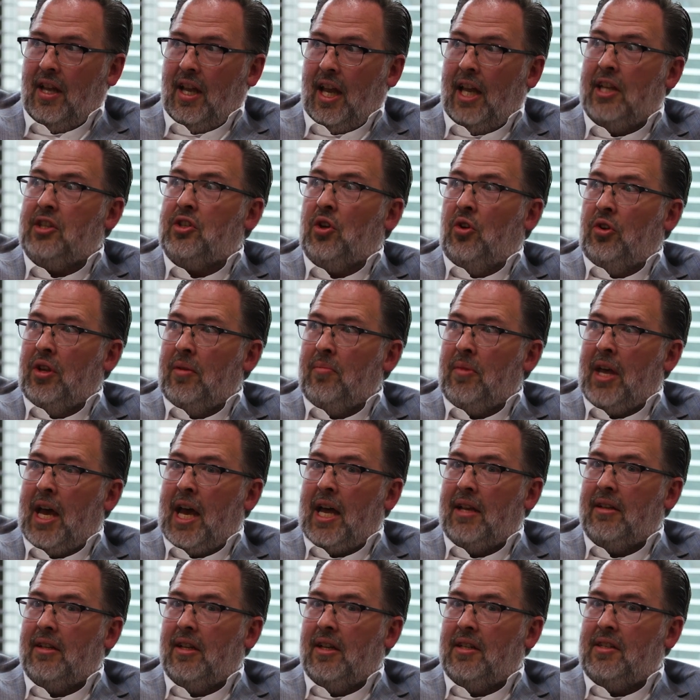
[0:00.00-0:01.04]
and told him
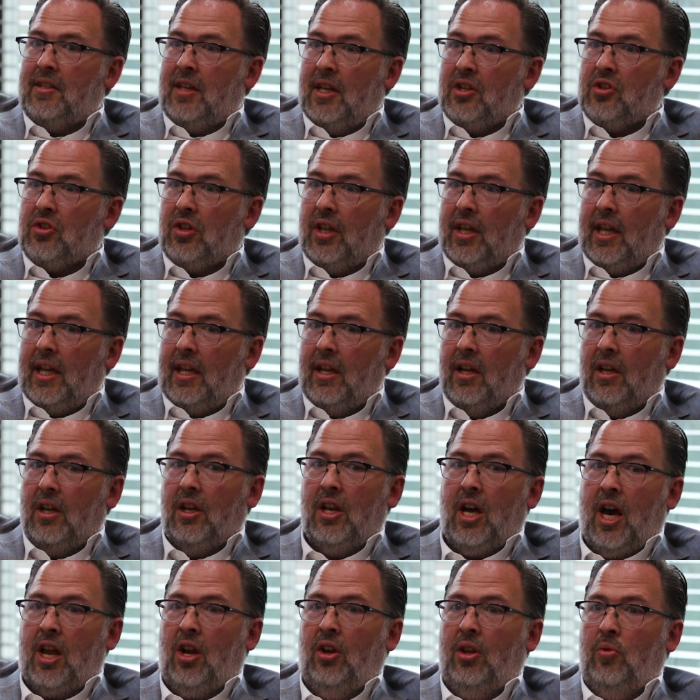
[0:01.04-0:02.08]
that essentially,
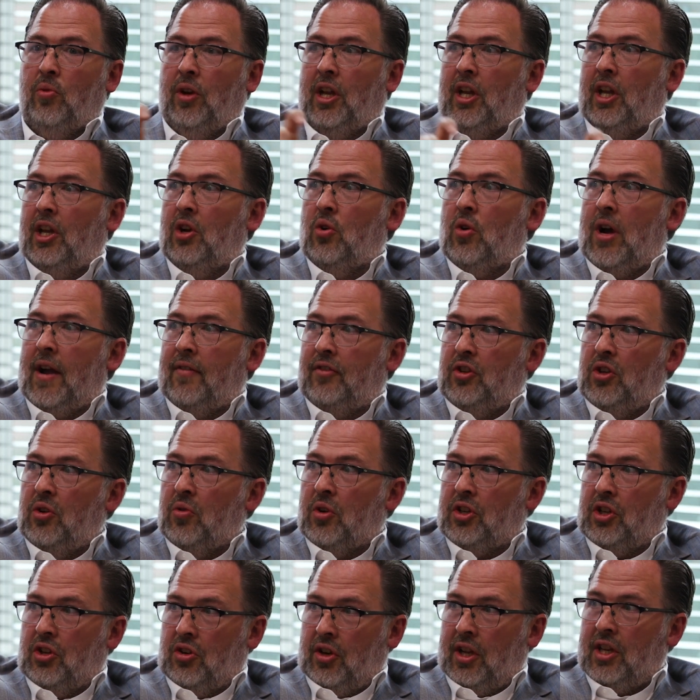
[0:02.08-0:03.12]
not only we're going to go after you
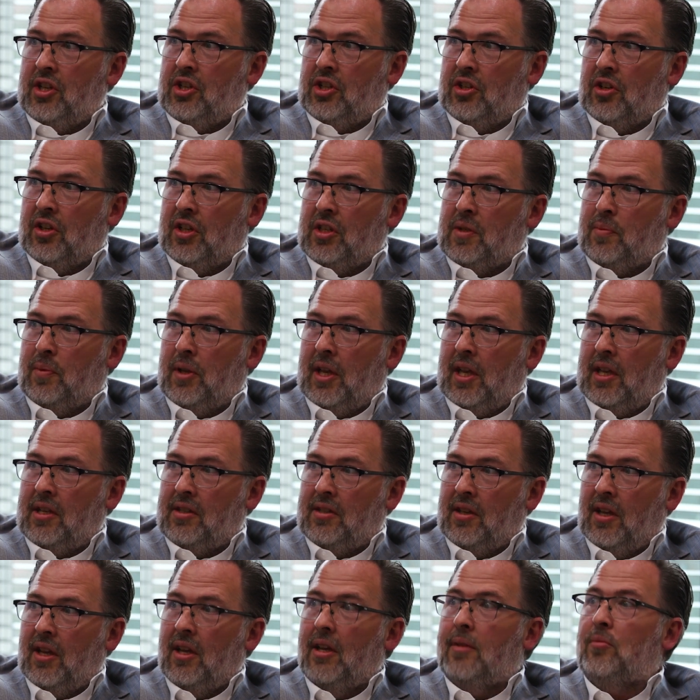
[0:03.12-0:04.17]
on your insurance
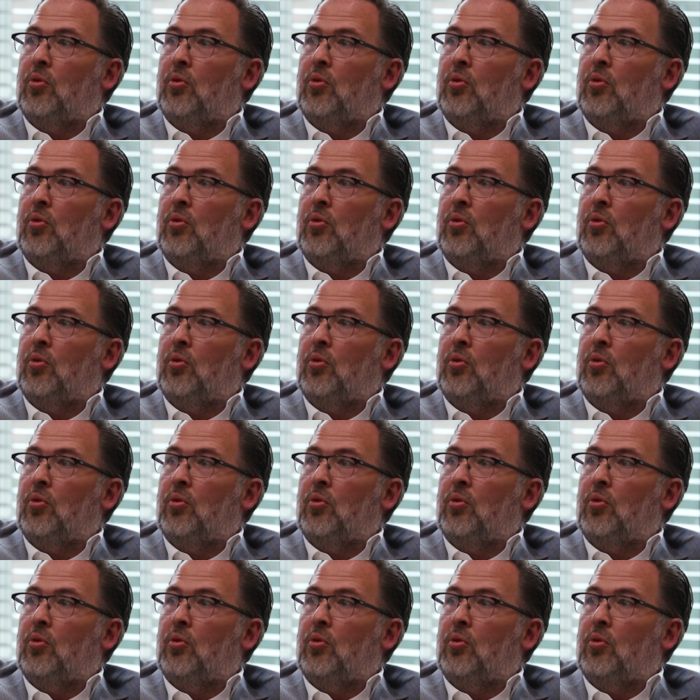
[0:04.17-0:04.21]
piece,